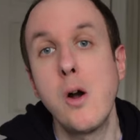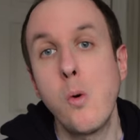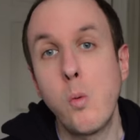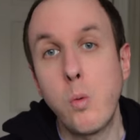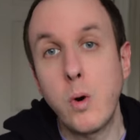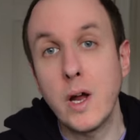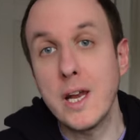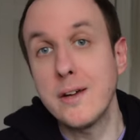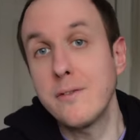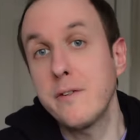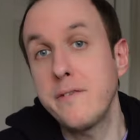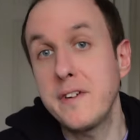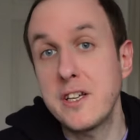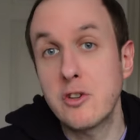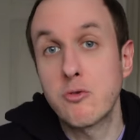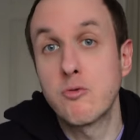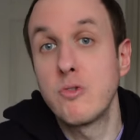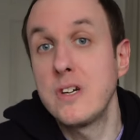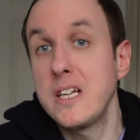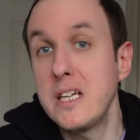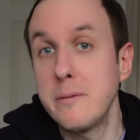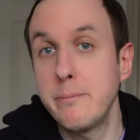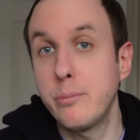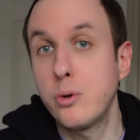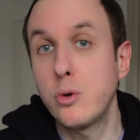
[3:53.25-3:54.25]
One other thing that's
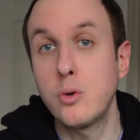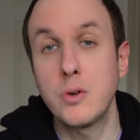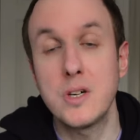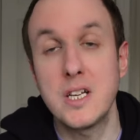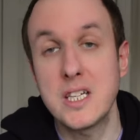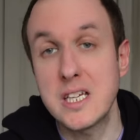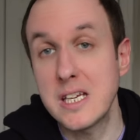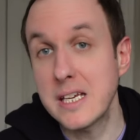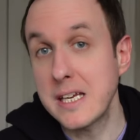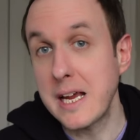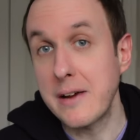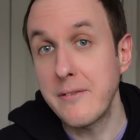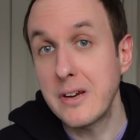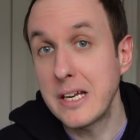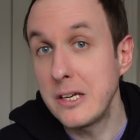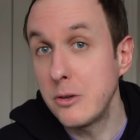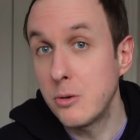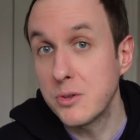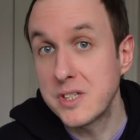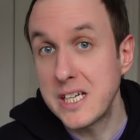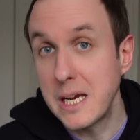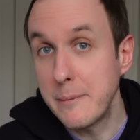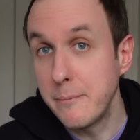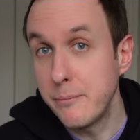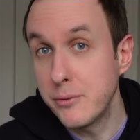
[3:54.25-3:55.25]
really important is having
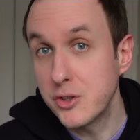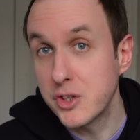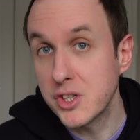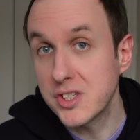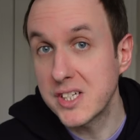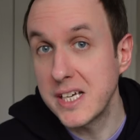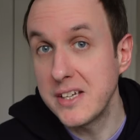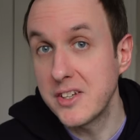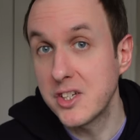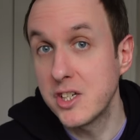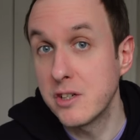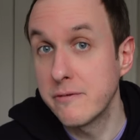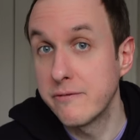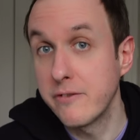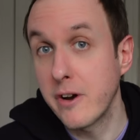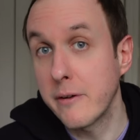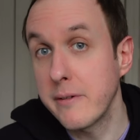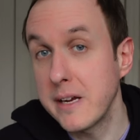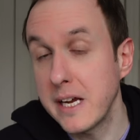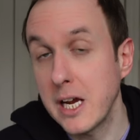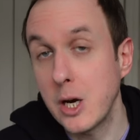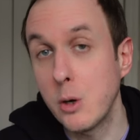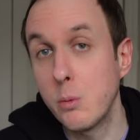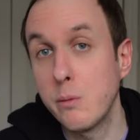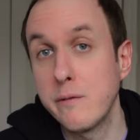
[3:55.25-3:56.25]
little temperature sensors,
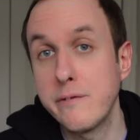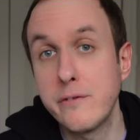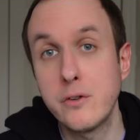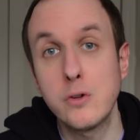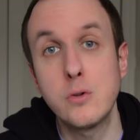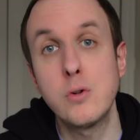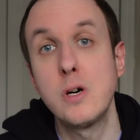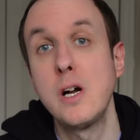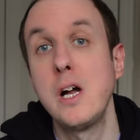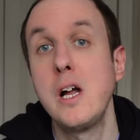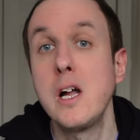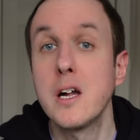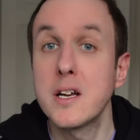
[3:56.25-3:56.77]
very helpful,